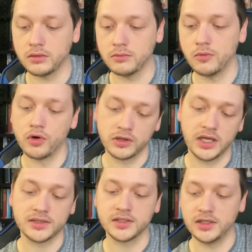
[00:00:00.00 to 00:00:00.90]
more or
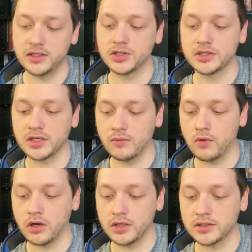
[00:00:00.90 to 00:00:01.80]
less, in the editions I
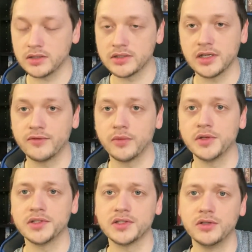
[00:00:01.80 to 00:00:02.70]
want, aside from
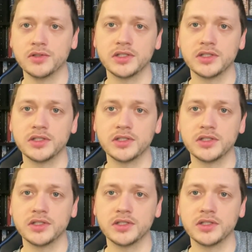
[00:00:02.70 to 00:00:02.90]
his newest